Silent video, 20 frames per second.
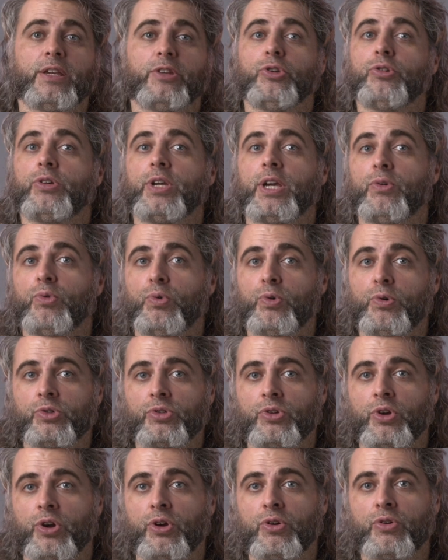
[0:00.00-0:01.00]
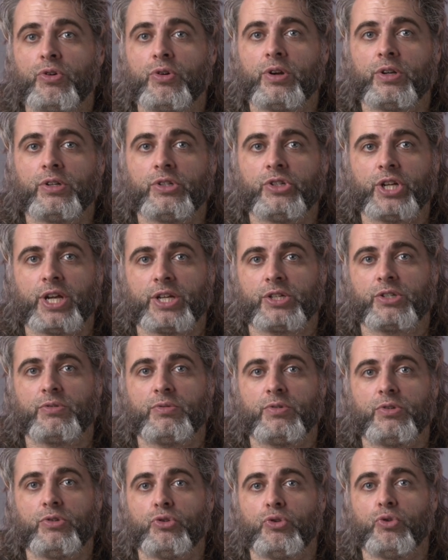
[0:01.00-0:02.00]
you can also just
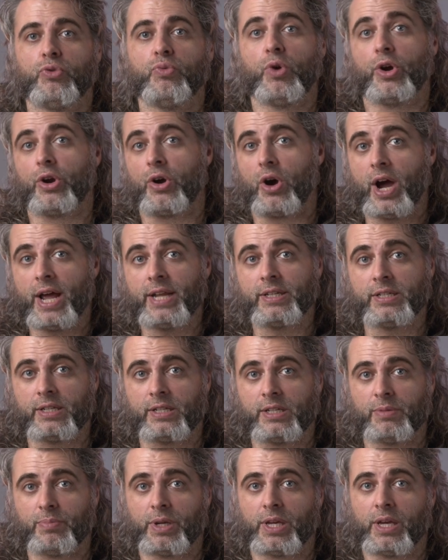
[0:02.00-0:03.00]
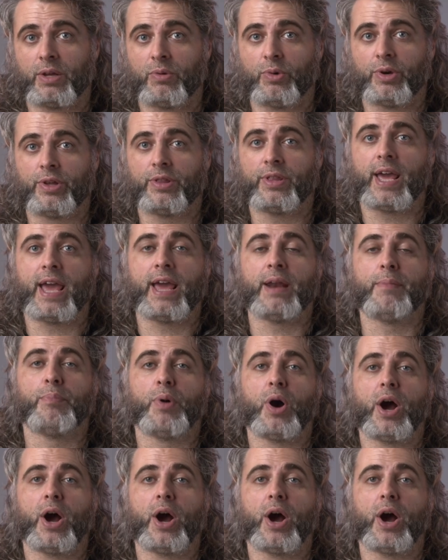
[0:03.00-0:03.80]
do what I did to begin with and